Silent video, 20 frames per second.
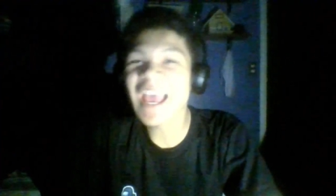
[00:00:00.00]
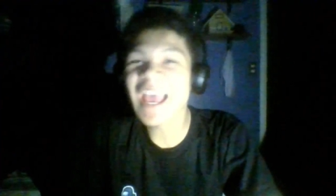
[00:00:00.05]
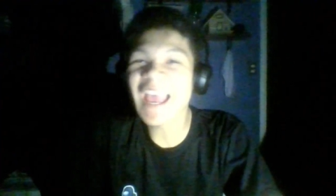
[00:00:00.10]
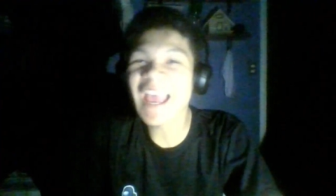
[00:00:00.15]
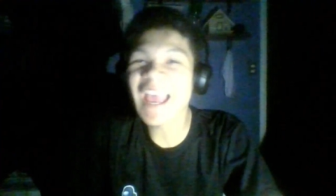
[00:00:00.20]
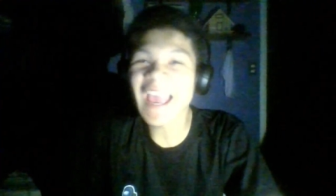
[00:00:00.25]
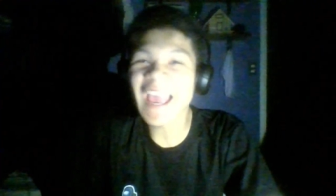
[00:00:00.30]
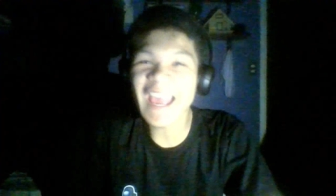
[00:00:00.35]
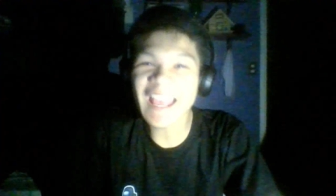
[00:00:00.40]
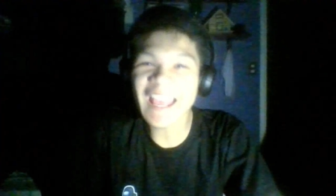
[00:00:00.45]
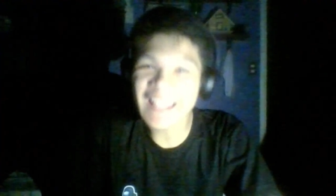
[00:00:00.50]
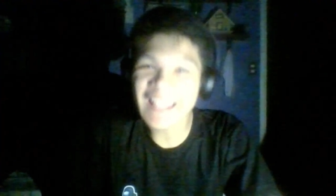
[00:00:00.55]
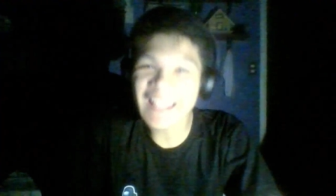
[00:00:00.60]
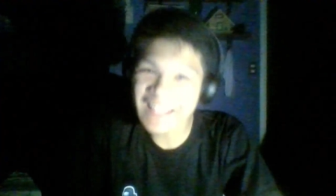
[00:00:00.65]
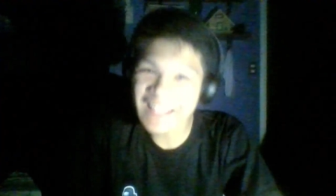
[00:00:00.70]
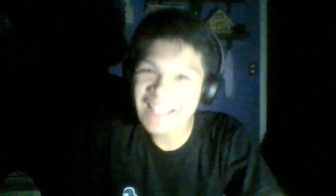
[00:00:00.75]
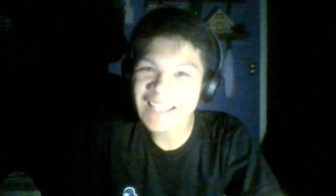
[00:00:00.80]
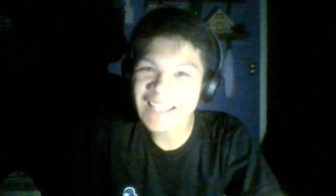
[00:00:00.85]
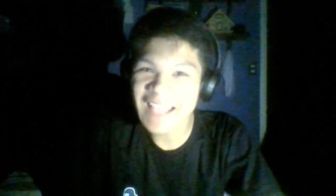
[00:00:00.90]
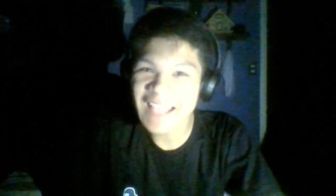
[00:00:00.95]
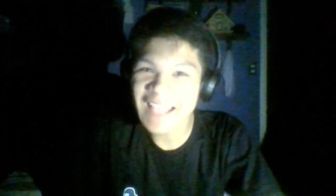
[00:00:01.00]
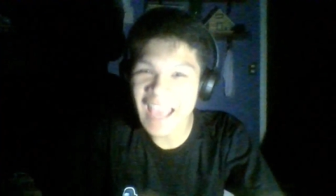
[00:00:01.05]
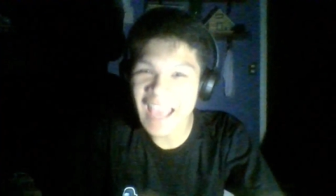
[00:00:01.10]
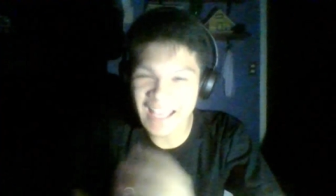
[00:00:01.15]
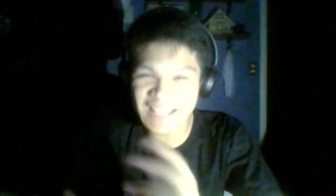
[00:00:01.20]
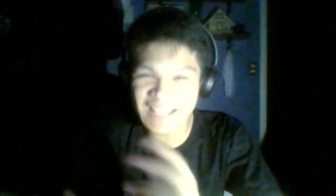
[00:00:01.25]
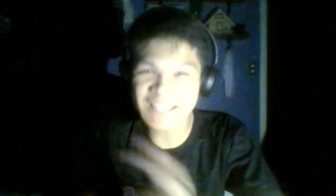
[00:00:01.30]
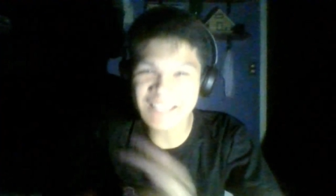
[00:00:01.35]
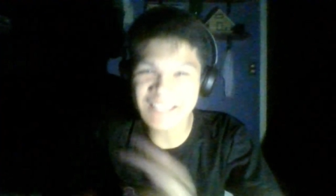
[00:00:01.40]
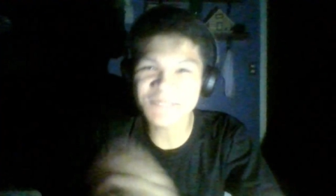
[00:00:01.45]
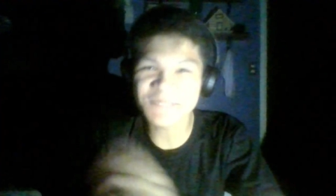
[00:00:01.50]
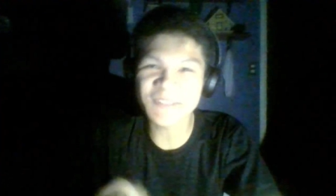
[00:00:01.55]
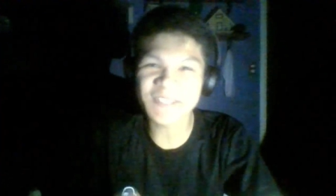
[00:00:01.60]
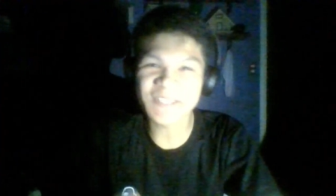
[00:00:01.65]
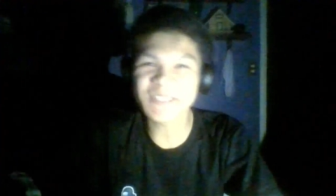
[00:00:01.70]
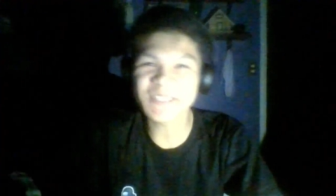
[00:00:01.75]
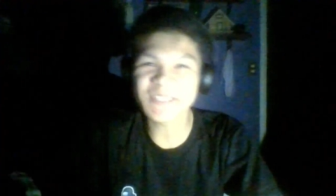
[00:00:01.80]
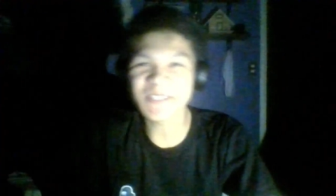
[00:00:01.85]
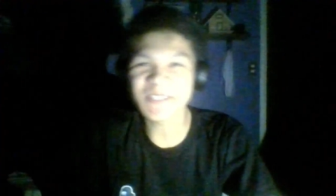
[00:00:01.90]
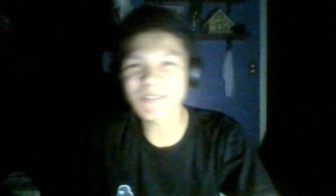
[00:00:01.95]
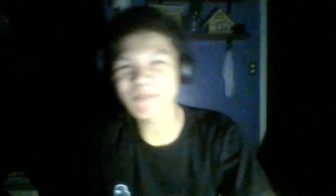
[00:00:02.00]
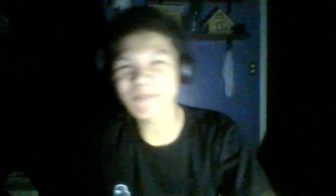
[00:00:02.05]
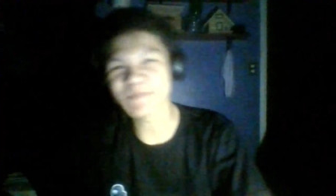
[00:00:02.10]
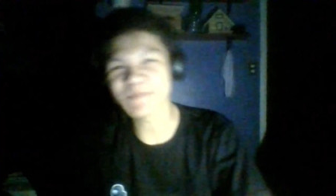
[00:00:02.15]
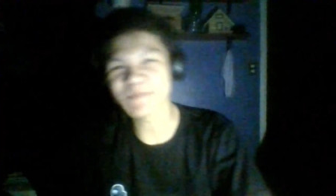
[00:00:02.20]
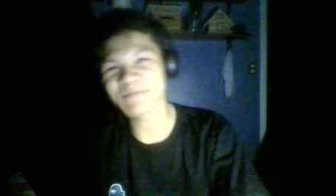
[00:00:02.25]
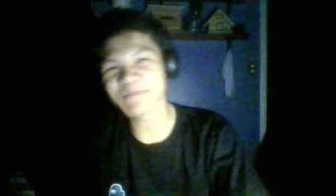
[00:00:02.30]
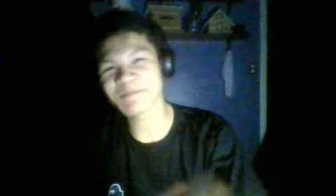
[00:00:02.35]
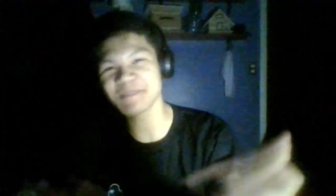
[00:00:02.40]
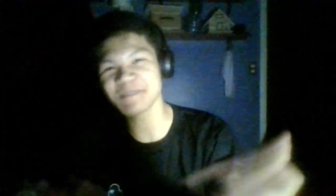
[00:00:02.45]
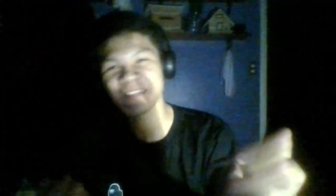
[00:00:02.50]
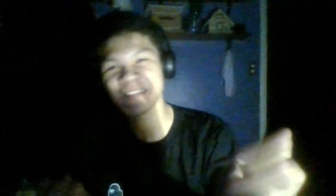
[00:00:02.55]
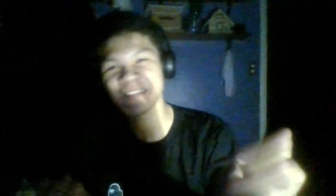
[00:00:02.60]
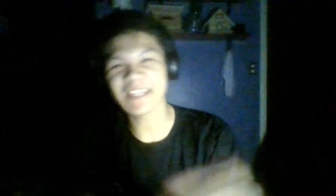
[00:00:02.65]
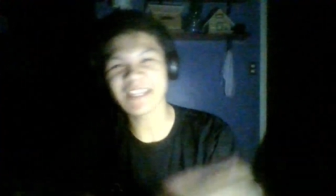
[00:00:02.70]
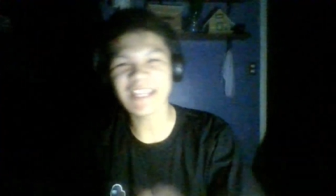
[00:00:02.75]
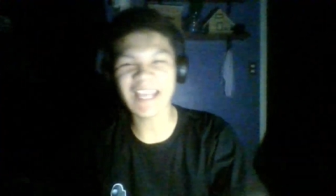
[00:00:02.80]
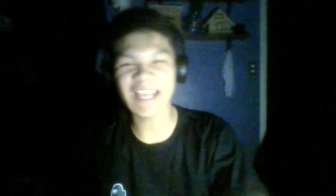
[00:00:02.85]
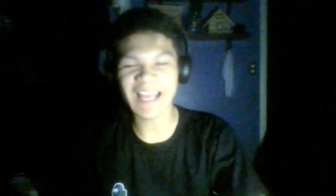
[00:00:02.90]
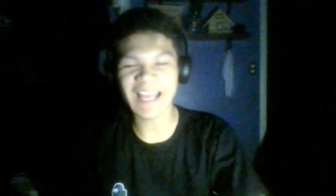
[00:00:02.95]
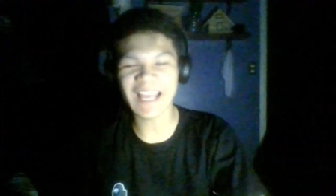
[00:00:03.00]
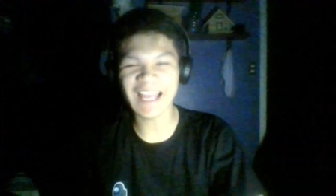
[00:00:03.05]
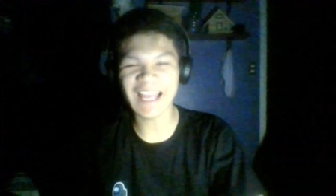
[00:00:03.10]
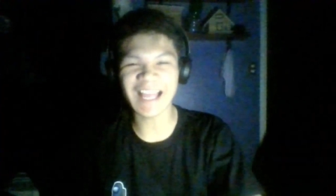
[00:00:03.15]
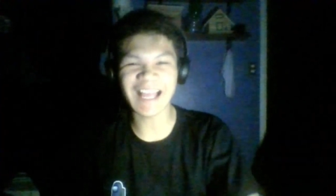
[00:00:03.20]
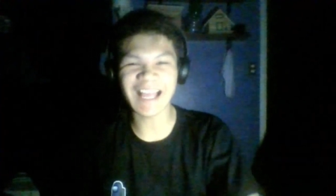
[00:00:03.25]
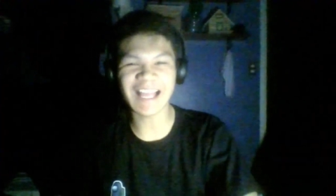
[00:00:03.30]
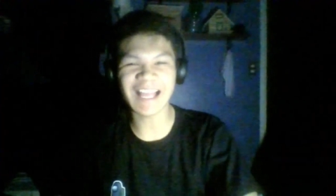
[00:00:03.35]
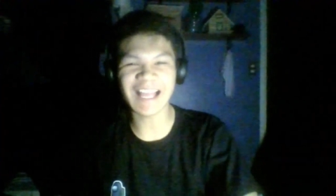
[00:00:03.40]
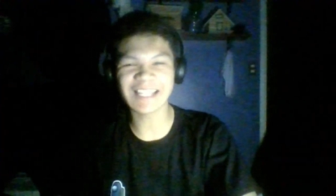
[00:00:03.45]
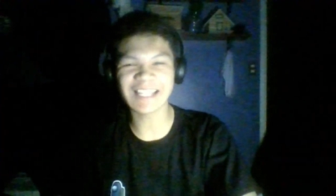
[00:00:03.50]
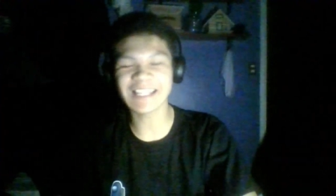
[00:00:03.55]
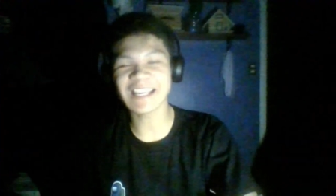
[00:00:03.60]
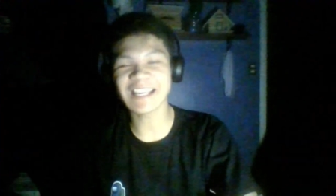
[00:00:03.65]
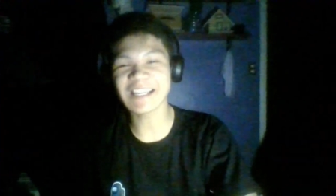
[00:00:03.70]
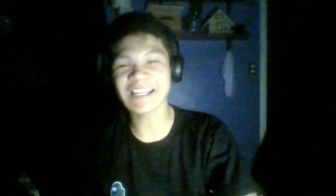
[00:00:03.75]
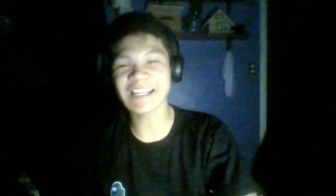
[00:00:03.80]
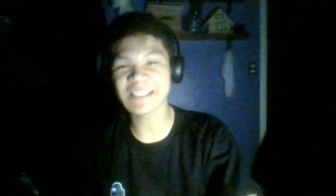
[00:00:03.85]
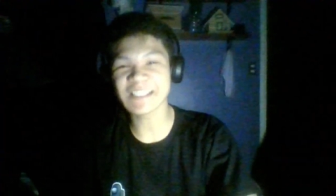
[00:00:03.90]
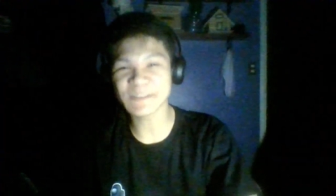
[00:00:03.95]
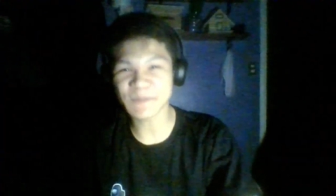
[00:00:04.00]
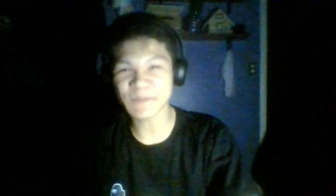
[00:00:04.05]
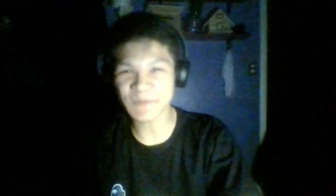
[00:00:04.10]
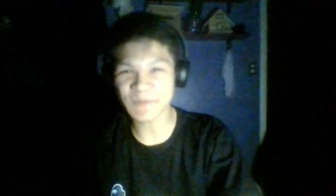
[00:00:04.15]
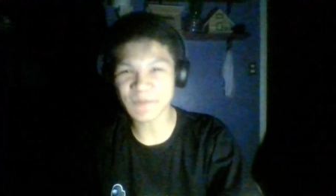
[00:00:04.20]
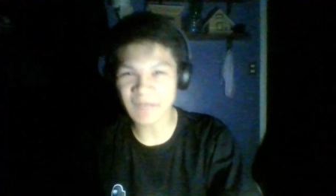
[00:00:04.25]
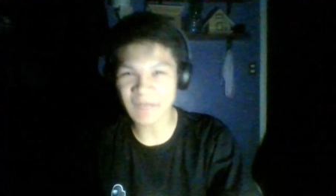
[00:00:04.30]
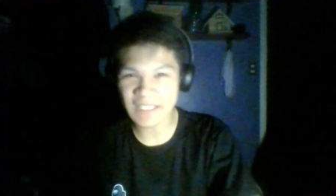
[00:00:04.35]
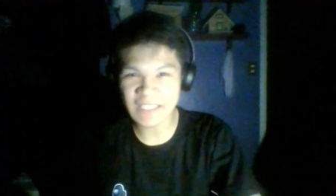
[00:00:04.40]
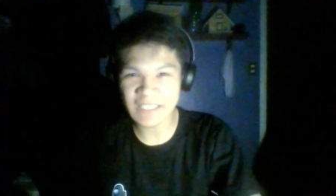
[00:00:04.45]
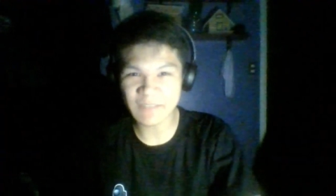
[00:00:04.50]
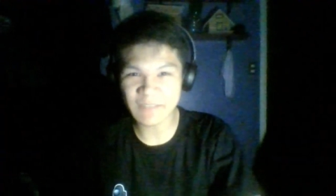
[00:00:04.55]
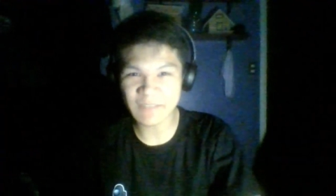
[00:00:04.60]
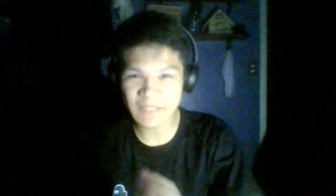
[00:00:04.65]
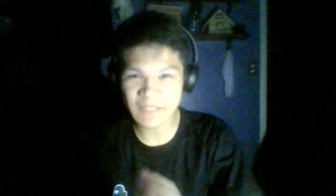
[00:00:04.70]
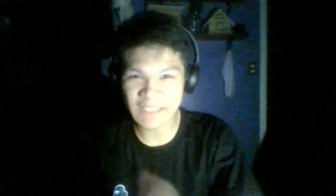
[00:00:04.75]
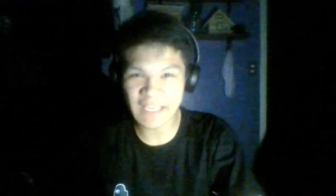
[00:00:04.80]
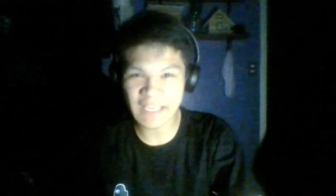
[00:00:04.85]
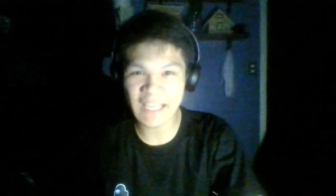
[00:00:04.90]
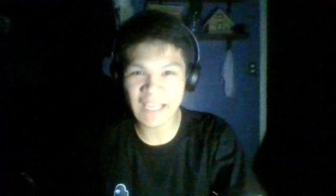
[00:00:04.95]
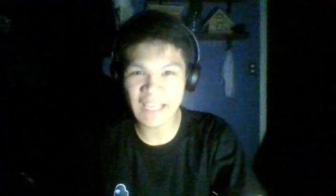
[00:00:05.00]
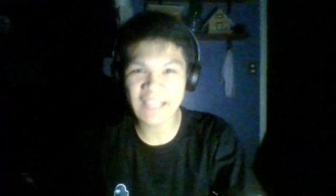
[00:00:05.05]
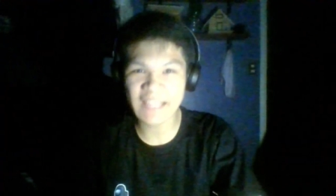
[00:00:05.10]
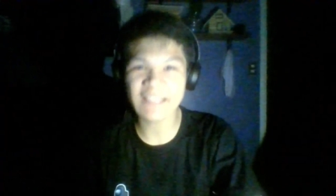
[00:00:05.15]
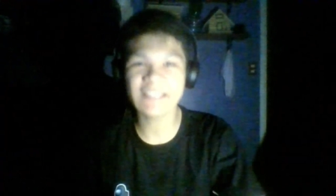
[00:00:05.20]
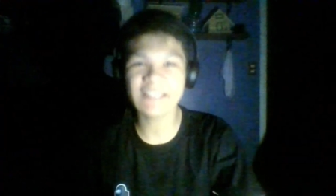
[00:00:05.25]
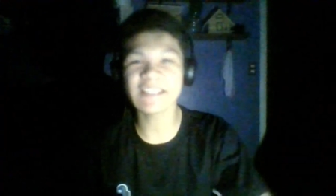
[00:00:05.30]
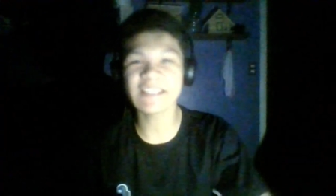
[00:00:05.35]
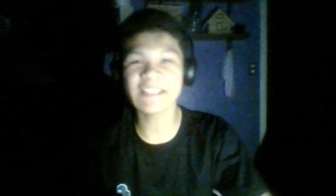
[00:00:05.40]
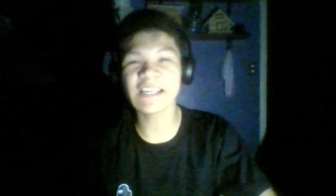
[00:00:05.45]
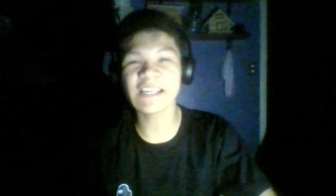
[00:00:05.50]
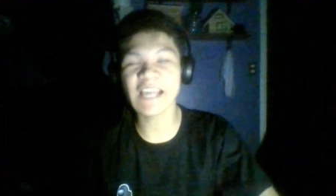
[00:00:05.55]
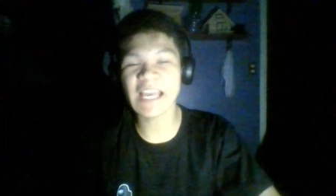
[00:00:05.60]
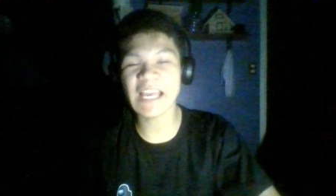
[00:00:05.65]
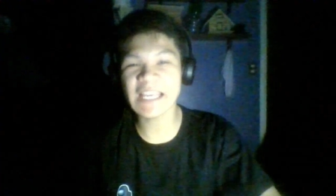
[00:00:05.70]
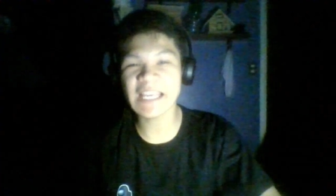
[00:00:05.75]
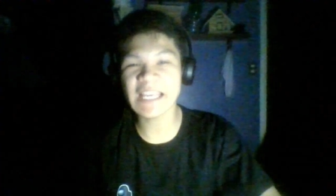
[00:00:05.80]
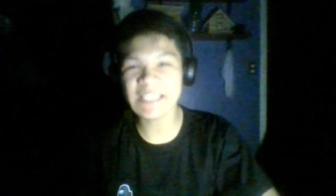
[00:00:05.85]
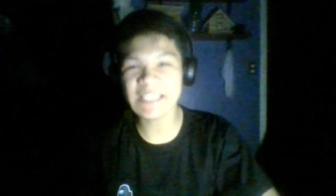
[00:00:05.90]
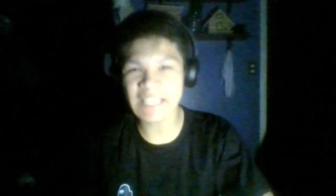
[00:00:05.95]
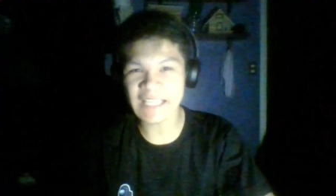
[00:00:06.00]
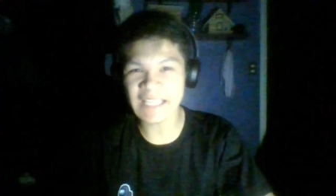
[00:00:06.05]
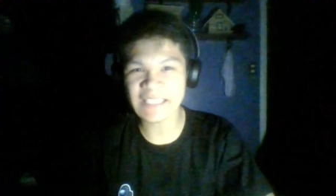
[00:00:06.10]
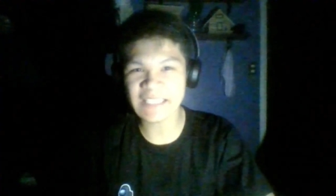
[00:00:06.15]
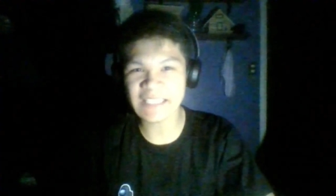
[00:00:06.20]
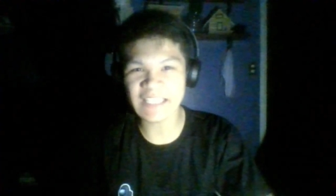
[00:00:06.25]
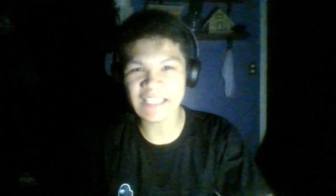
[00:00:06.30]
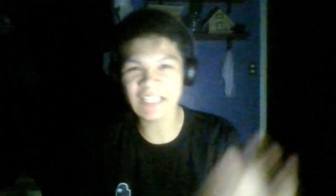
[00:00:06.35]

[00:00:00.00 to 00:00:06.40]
and edit this video, so yeah, uh, thank you guys so much for watching once again. See you guys next time.